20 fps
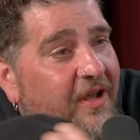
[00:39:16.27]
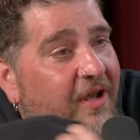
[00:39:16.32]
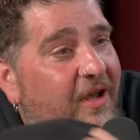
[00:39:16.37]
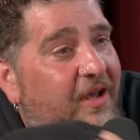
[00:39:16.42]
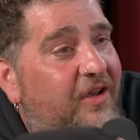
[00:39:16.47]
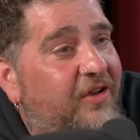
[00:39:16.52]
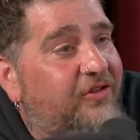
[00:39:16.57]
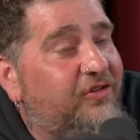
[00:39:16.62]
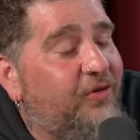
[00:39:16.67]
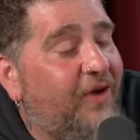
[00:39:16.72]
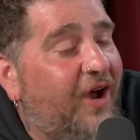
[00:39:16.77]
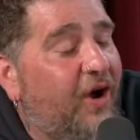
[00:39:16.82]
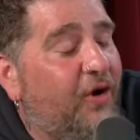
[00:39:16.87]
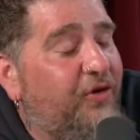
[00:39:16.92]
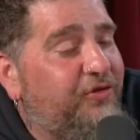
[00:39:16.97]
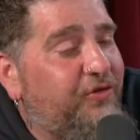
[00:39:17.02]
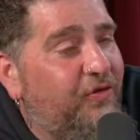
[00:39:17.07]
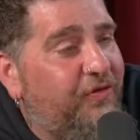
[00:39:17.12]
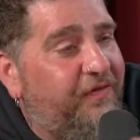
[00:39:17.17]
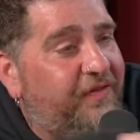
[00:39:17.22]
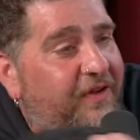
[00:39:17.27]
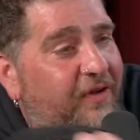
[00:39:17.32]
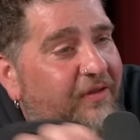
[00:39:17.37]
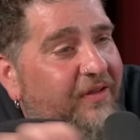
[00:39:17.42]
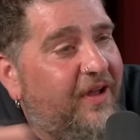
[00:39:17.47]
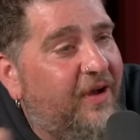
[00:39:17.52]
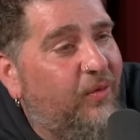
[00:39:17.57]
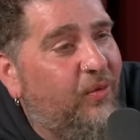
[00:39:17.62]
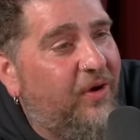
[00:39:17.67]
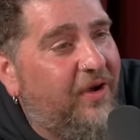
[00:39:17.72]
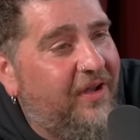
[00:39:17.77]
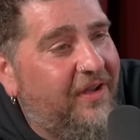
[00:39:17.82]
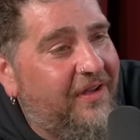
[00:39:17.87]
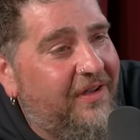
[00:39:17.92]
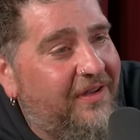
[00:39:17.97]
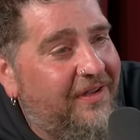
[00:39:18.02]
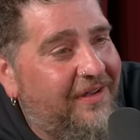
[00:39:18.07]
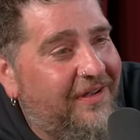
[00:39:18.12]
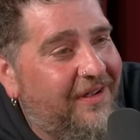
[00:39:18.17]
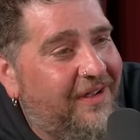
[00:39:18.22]
Yeah. So I also feel that
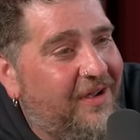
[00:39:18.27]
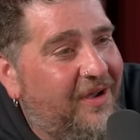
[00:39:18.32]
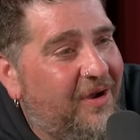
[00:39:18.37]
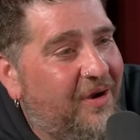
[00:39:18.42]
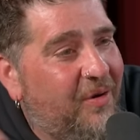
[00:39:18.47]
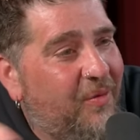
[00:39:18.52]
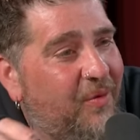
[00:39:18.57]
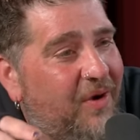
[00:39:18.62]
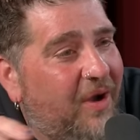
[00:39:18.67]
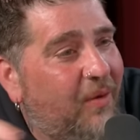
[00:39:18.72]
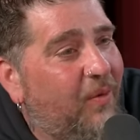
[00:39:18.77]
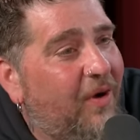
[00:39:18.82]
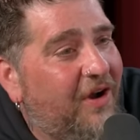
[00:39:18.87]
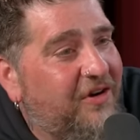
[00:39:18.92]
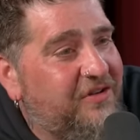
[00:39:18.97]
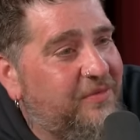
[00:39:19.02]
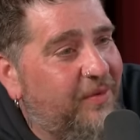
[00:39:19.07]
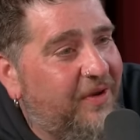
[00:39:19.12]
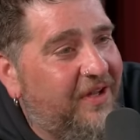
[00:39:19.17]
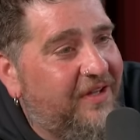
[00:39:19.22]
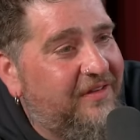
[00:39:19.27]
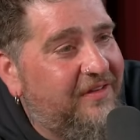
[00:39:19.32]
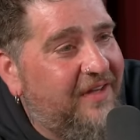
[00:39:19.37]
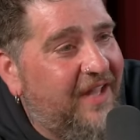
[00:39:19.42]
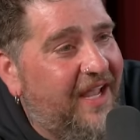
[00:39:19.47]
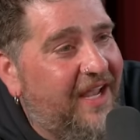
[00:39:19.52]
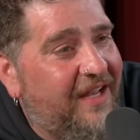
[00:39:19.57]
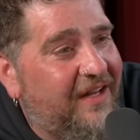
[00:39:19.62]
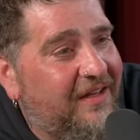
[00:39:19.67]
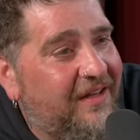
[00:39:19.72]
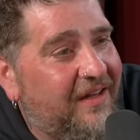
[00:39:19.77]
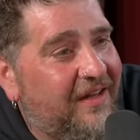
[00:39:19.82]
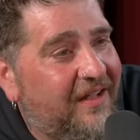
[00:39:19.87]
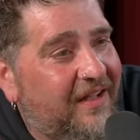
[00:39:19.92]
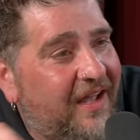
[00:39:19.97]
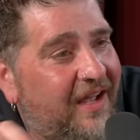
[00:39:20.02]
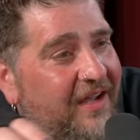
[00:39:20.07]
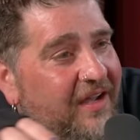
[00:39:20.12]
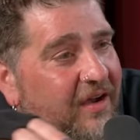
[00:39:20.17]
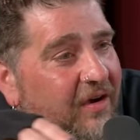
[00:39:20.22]
way when I watch somebody like Nate.
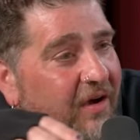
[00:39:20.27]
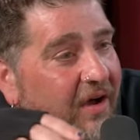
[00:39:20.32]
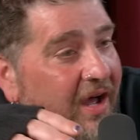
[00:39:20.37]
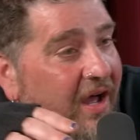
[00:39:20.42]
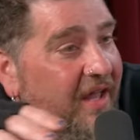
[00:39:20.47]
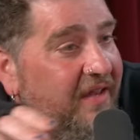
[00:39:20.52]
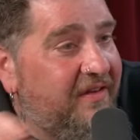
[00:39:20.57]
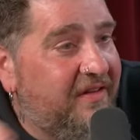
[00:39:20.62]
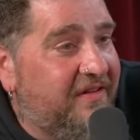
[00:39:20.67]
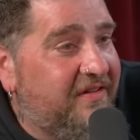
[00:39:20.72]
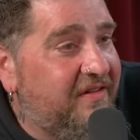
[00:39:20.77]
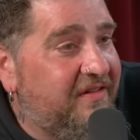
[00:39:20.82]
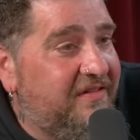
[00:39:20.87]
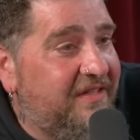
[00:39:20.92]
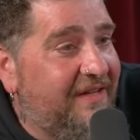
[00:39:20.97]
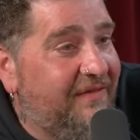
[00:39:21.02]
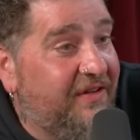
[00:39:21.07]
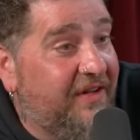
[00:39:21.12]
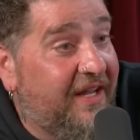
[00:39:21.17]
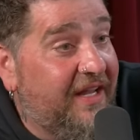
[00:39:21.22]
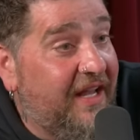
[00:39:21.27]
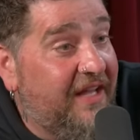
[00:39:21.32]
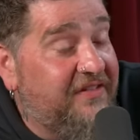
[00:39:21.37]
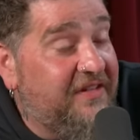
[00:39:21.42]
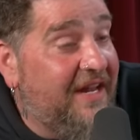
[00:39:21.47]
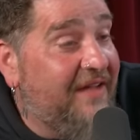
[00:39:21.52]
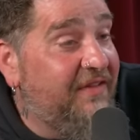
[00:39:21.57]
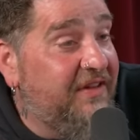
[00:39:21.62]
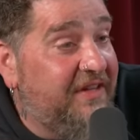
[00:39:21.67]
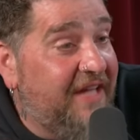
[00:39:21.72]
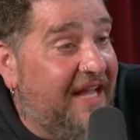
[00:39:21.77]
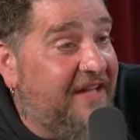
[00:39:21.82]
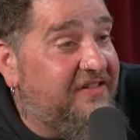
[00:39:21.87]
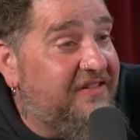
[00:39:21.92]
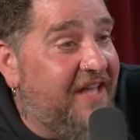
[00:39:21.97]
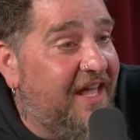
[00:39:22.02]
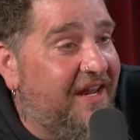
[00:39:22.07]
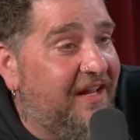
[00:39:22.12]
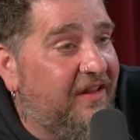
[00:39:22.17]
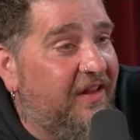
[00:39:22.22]
Like I go, mm. I, this isn't even like it's not even Nate's
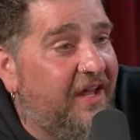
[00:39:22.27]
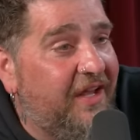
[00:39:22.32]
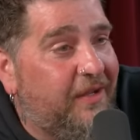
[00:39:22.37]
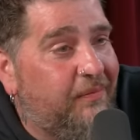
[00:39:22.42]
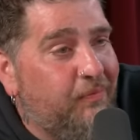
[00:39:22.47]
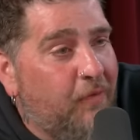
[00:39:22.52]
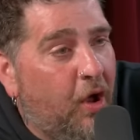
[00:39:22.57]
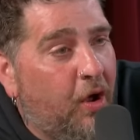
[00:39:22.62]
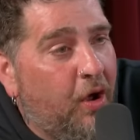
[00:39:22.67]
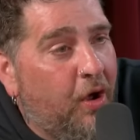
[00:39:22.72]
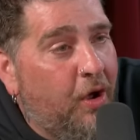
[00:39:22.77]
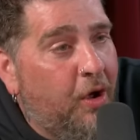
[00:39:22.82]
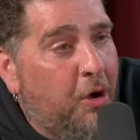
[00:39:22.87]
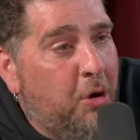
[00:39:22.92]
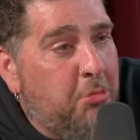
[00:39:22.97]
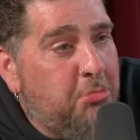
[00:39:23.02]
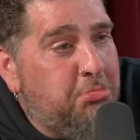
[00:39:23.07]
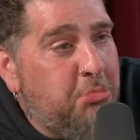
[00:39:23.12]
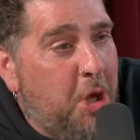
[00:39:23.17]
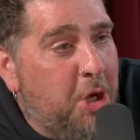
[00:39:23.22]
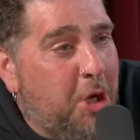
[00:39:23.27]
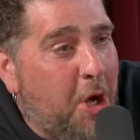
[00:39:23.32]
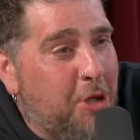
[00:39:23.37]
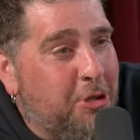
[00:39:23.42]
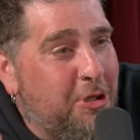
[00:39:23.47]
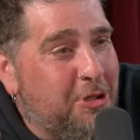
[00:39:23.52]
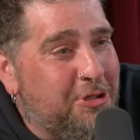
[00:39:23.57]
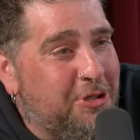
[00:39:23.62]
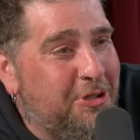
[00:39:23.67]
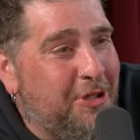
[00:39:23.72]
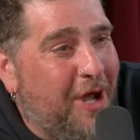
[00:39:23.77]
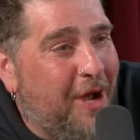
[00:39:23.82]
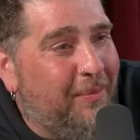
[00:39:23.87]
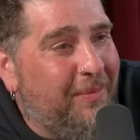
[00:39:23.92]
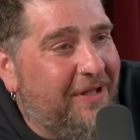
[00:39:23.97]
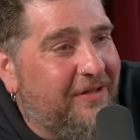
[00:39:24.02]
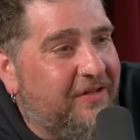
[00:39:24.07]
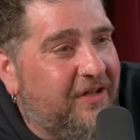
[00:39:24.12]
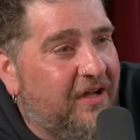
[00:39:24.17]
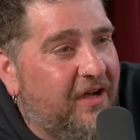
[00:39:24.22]
getting like Nico, this is not
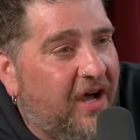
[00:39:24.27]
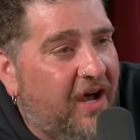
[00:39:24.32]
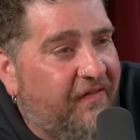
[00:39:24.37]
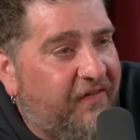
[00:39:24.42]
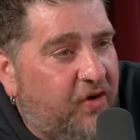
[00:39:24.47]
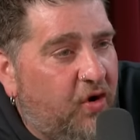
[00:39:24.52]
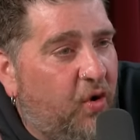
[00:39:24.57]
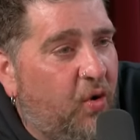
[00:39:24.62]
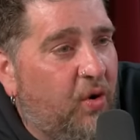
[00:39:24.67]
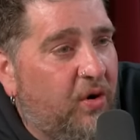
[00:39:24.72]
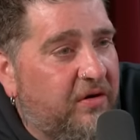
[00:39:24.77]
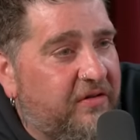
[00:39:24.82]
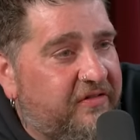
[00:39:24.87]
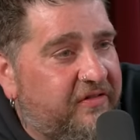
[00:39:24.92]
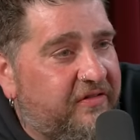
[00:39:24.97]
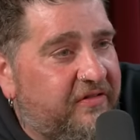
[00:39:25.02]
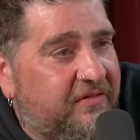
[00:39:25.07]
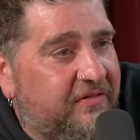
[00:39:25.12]
me. It's like, of course.